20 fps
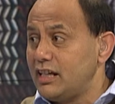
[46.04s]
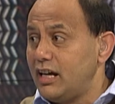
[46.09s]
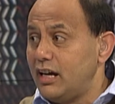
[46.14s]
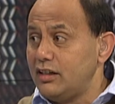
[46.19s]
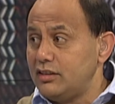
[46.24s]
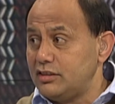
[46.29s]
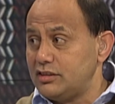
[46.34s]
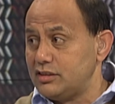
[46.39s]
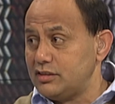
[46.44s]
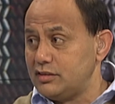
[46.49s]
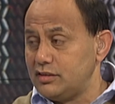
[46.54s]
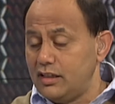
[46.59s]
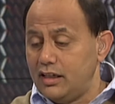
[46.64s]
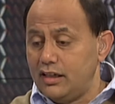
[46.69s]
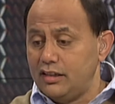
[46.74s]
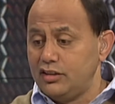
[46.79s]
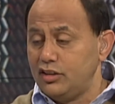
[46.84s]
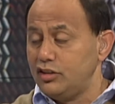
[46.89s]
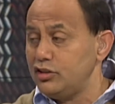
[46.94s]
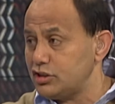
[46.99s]
Coast
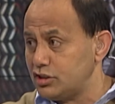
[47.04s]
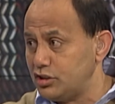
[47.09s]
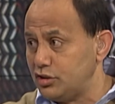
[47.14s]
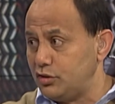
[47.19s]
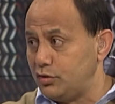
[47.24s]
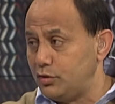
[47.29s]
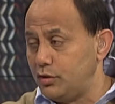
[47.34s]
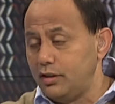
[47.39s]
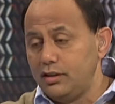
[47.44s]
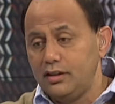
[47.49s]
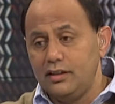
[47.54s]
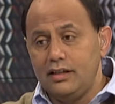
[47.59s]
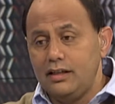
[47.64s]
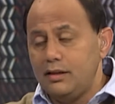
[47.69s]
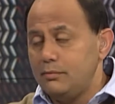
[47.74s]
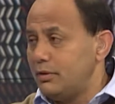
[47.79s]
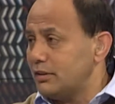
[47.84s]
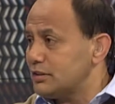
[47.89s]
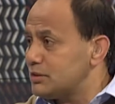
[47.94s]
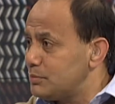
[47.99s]
used to do it,
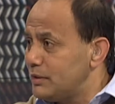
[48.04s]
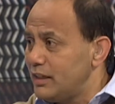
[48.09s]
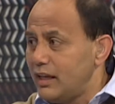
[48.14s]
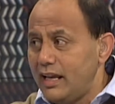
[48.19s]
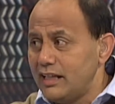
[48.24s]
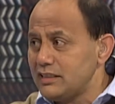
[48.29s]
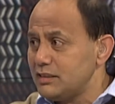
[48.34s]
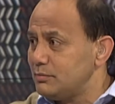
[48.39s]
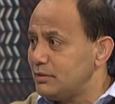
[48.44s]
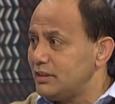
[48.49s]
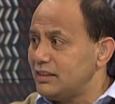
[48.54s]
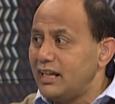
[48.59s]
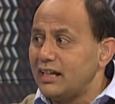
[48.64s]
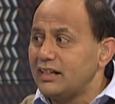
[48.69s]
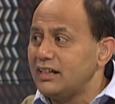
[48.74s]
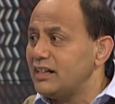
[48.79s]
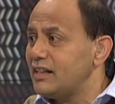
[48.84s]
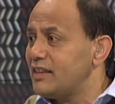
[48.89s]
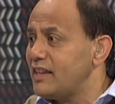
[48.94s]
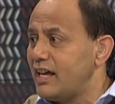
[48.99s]
but it hasn't been
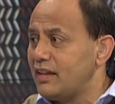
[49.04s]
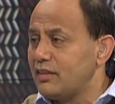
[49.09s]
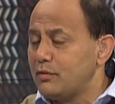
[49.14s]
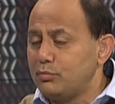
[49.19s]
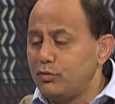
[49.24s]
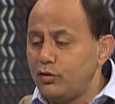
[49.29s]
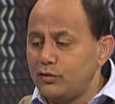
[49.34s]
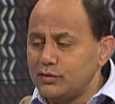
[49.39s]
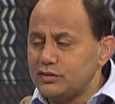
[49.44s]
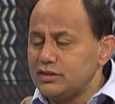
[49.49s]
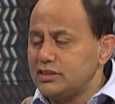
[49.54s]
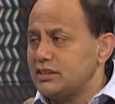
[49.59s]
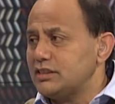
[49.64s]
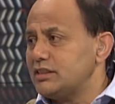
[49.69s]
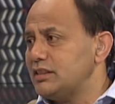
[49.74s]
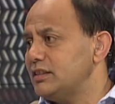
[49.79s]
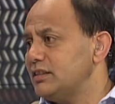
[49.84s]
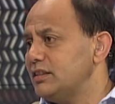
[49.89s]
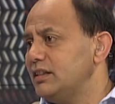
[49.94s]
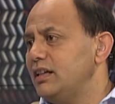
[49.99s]
done in the other provinces,
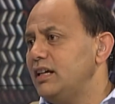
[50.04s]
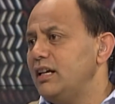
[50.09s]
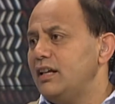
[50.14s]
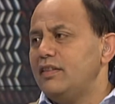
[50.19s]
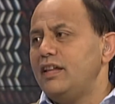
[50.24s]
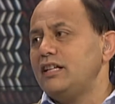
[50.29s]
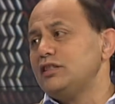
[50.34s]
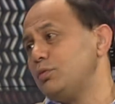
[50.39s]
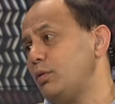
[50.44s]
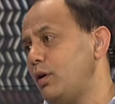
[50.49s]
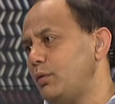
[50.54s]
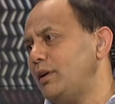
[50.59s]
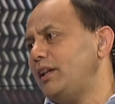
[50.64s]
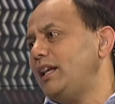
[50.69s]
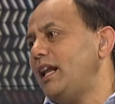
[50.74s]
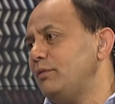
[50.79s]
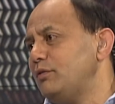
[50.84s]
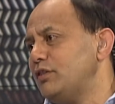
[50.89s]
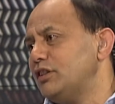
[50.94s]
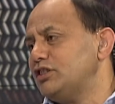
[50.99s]
and that's why we
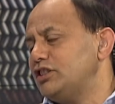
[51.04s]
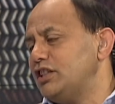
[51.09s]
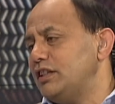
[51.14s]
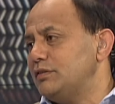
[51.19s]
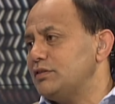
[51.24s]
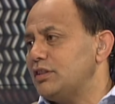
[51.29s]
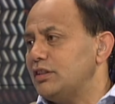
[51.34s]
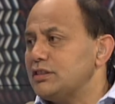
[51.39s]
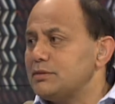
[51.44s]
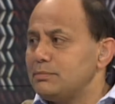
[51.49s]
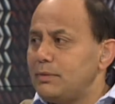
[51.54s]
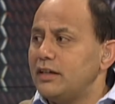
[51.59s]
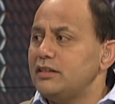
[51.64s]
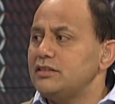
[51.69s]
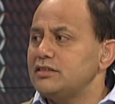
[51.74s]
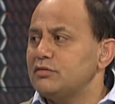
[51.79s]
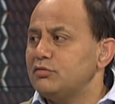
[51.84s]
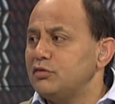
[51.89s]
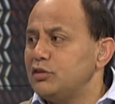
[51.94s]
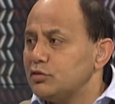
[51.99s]
love the Chiefs, I
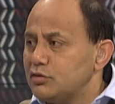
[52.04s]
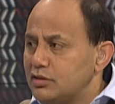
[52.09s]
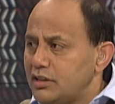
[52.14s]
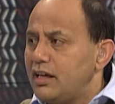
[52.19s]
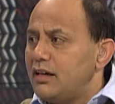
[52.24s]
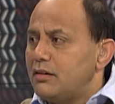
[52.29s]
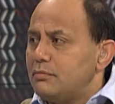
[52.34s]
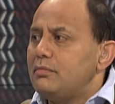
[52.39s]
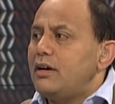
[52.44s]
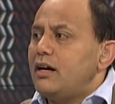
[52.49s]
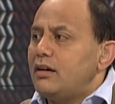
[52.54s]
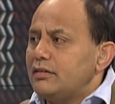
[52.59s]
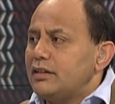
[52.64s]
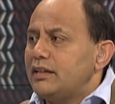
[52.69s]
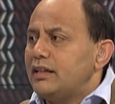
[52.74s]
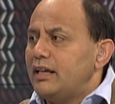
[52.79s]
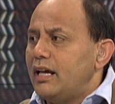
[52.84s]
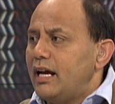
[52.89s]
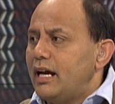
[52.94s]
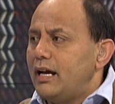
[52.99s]
suppose, the real taha
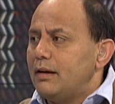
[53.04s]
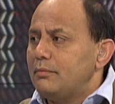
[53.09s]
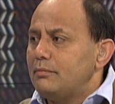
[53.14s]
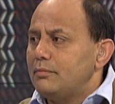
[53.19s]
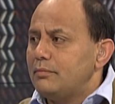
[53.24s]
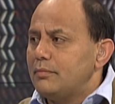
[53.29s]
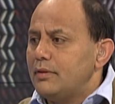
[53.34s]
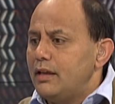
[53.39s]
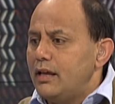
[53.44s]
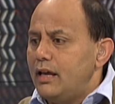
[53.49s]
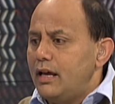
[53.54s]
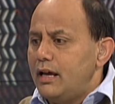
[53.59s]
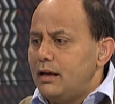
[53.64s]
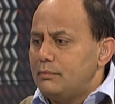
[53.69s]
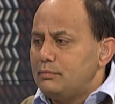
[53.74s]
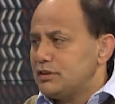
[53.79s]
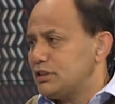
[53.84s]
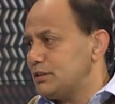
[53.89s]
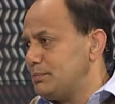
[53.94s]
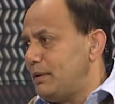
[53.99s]
Māori
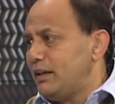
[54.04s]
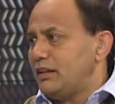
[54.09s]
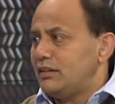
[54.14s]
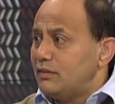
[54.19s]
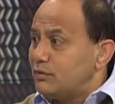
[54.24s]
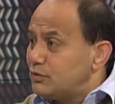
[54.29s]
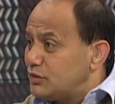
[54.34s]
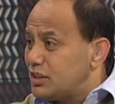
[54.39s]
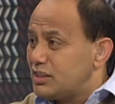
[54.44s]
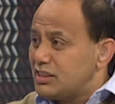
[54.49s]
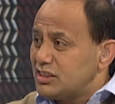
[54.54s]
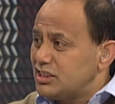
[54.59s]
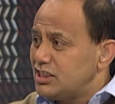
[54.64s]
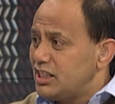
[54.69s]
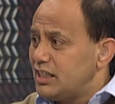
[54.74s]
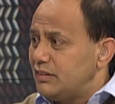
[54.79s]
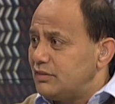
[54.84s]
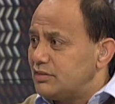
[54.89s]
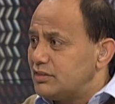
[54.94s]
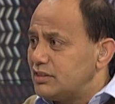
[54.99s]
perspective to the
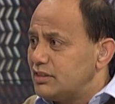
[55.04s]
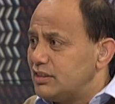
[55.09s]
Chiefs.